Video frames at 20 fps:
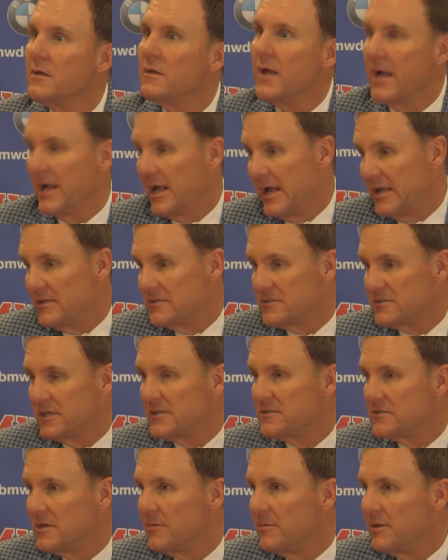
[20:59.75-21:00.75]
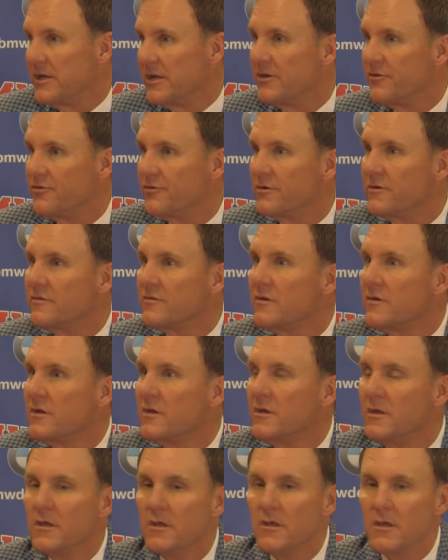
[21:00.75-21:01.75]
That's that's some of the injuries,
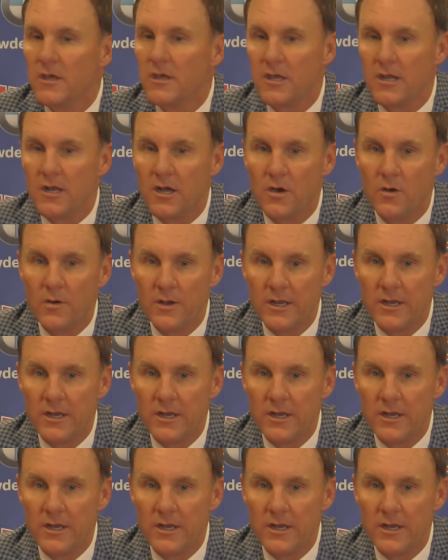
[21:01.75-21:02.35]
you know,